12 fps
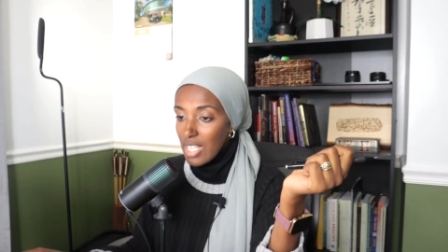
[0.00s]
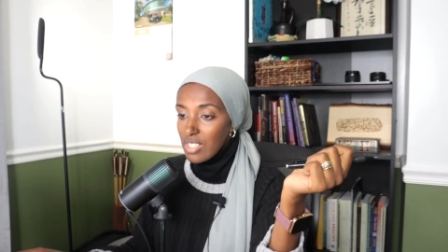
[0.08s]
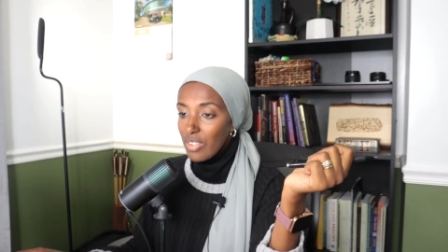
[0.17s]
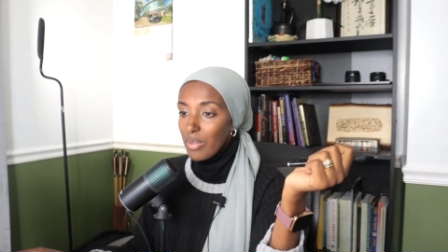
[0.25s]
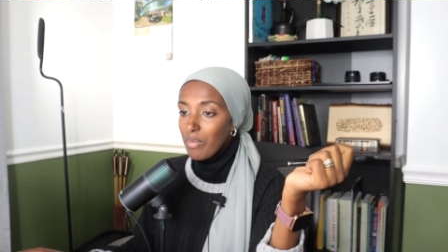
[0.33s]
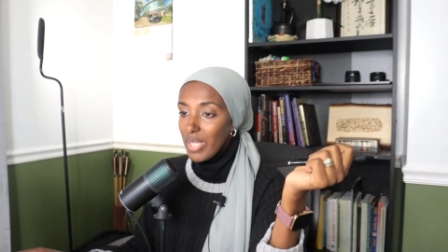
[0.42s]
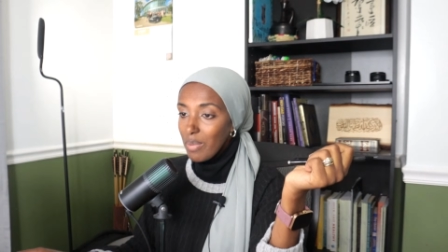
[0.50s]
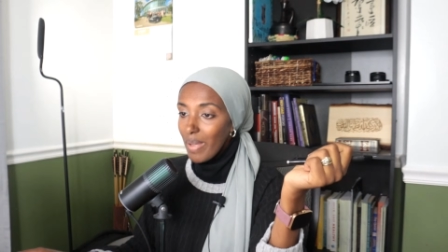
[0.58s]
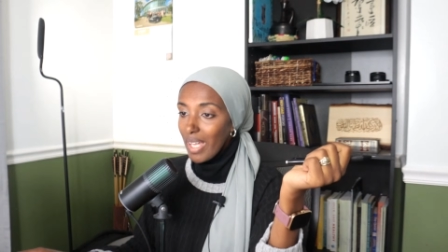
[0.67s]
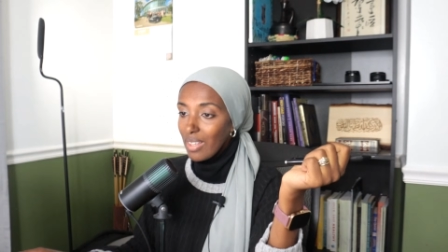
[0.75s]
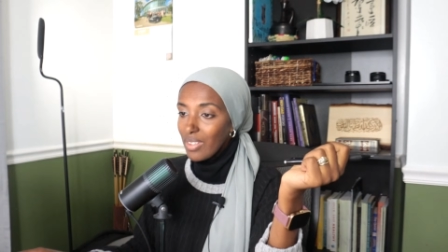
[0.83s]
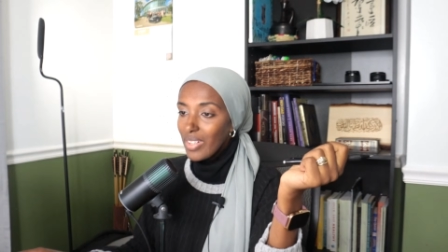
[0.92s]
So the Big
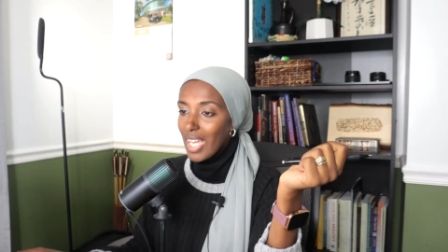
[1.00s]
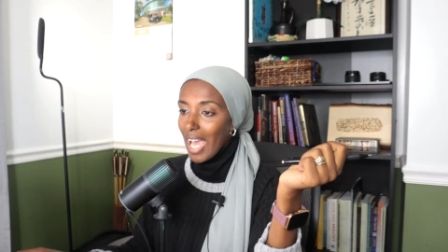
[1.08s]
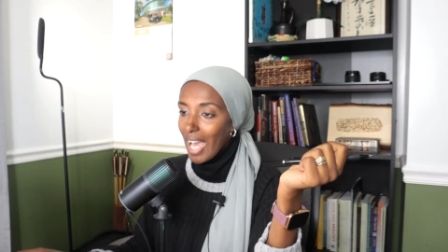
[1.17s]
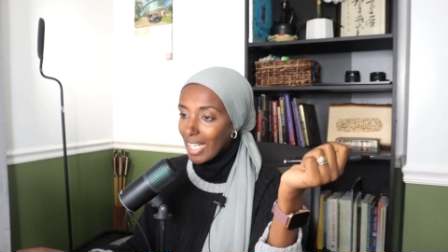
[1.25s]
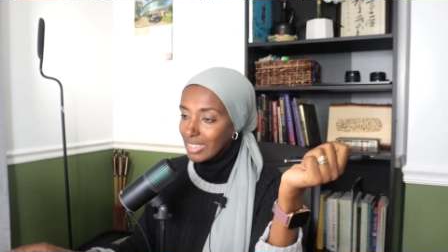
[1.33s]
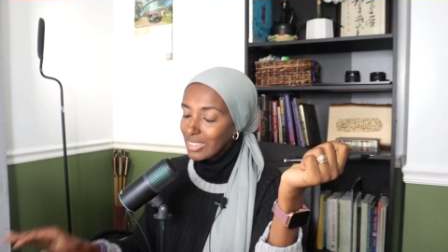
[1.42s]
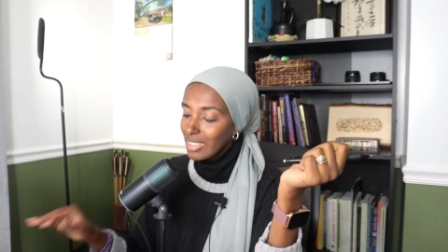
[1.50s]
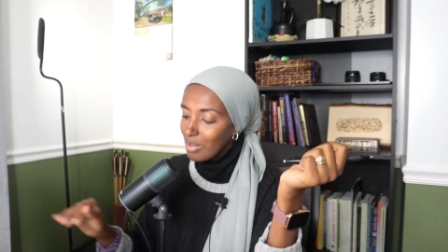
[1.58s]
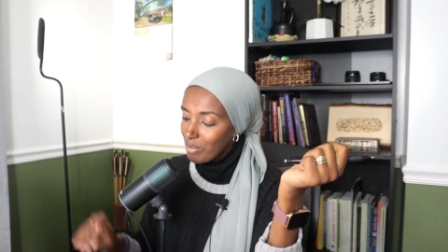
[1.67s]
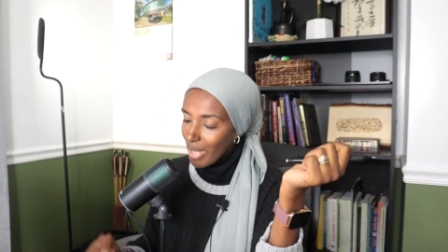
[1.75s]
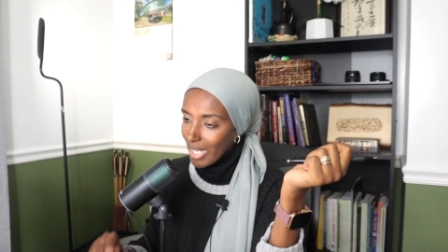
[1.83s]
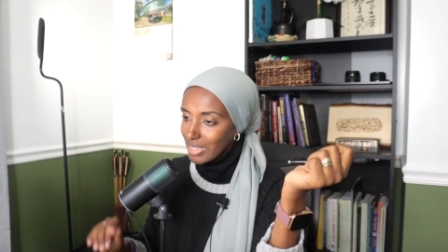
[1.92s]
Bang Theory actually
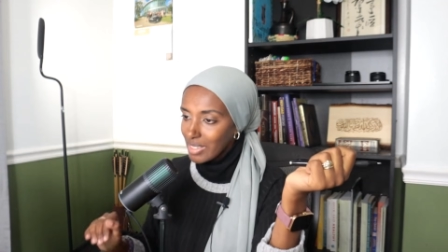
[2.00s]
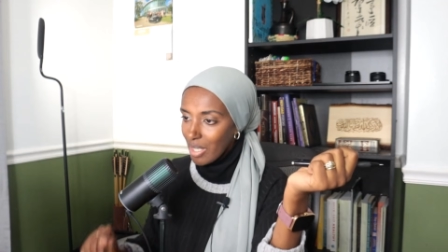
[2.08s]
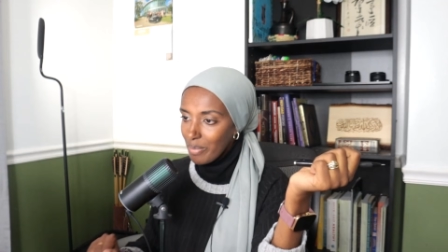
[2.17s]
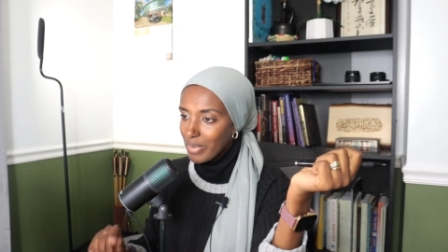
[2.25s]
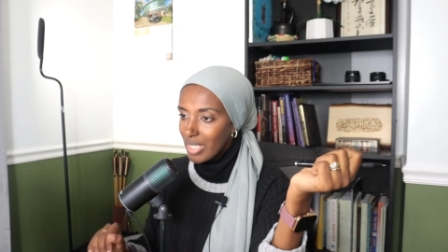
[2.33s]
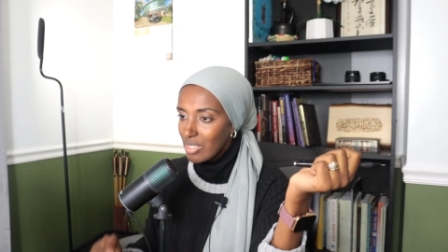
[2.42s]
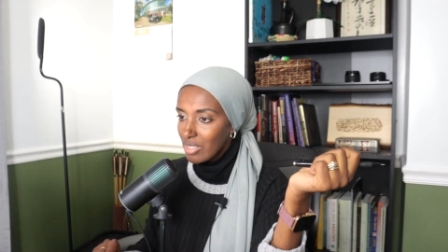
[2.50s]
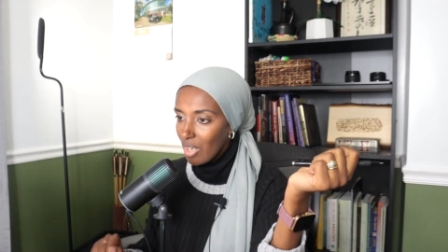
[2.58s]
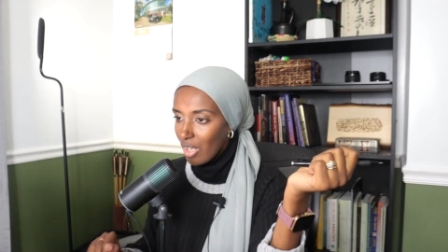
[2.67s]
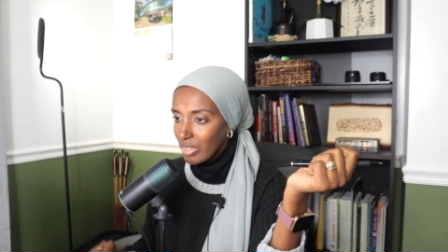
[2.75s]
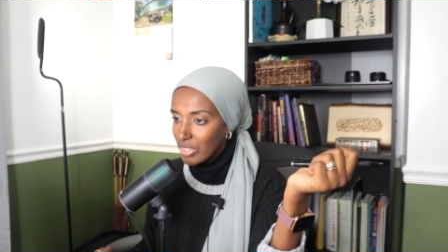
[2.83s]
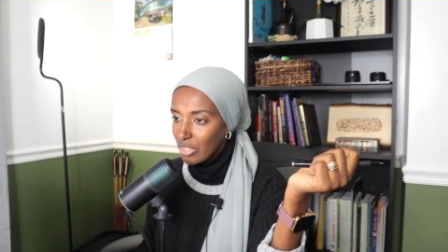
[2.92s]
backs up the
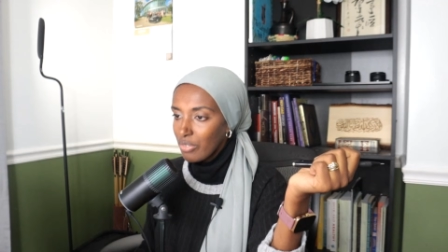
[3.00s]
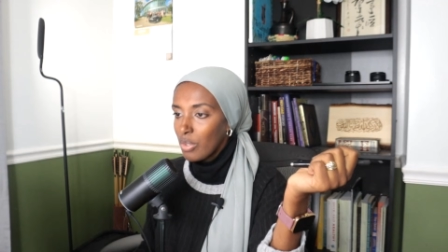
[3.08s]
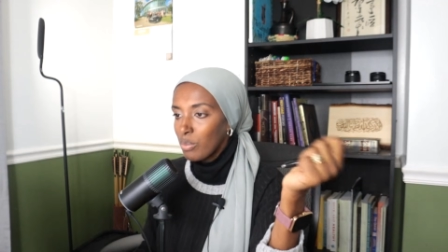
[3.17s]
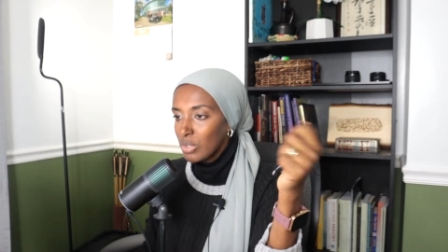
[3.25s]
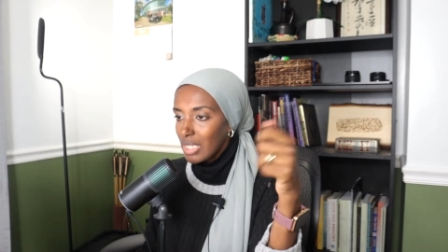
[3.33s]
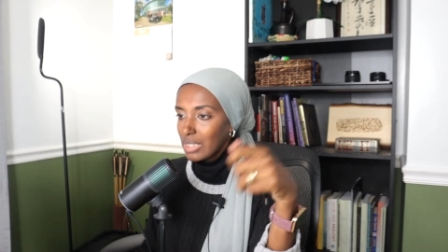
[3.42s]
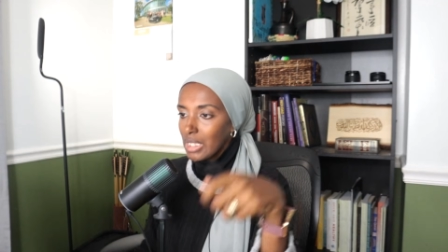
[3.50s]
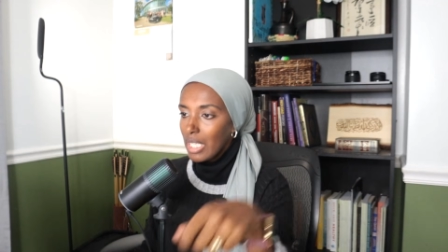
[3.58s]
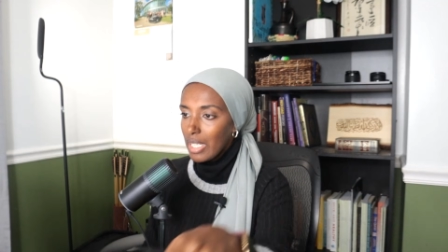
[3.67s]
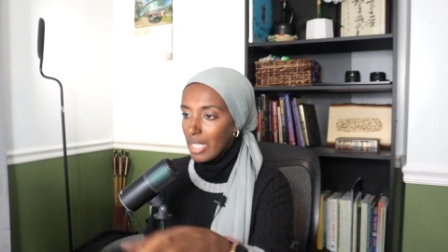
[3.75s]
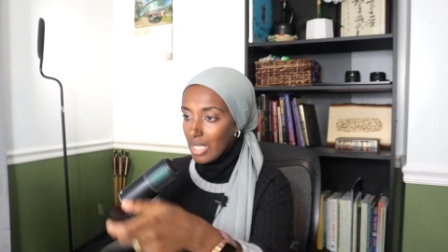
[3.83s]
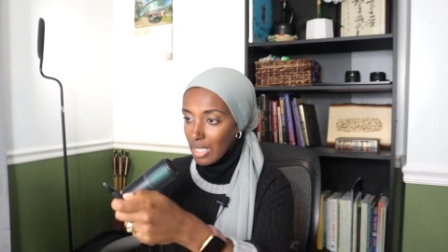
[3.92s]
scholars of the
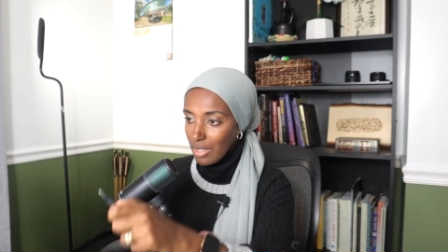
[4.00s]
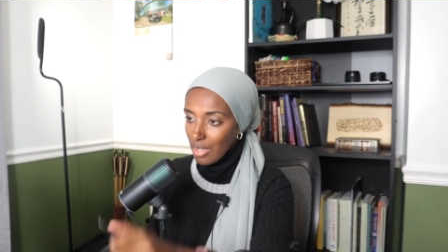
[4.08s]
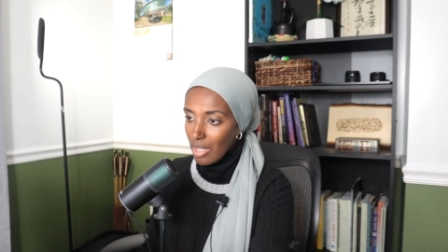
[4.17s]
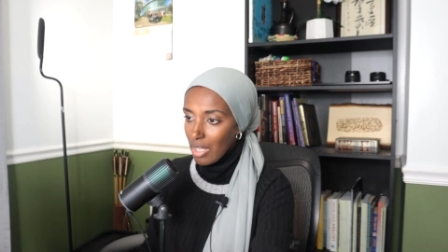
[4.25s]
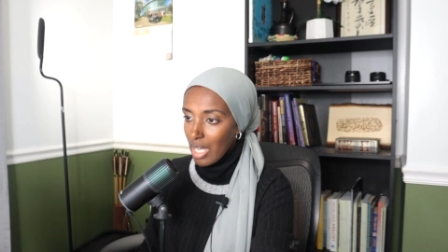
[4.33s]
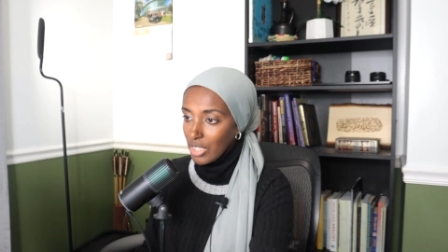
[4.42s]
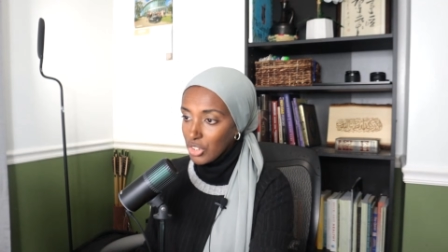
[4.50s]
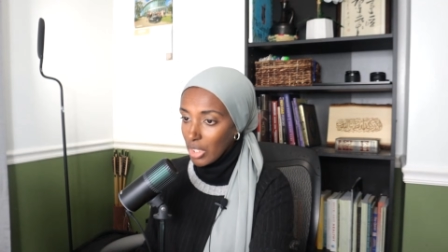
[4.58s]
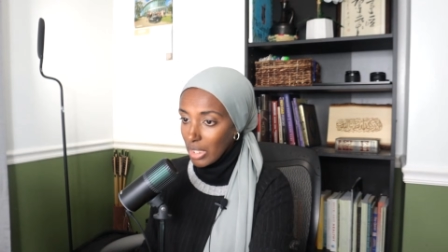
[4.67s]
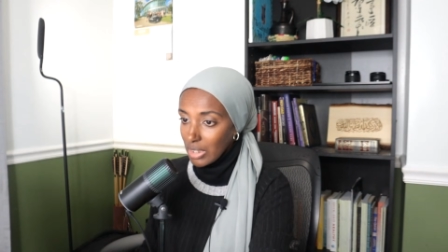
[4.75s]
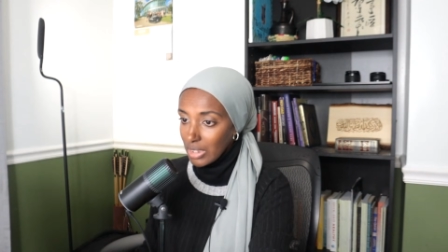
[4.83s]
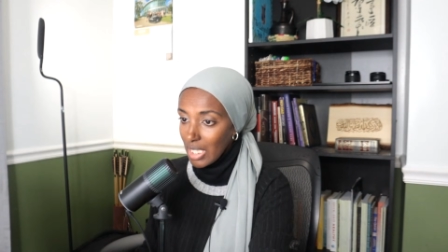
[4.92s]
Mu'tazila and the
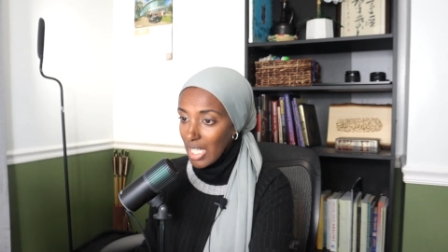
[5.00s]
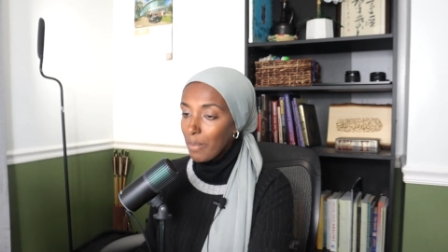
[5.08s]
Ash'aris.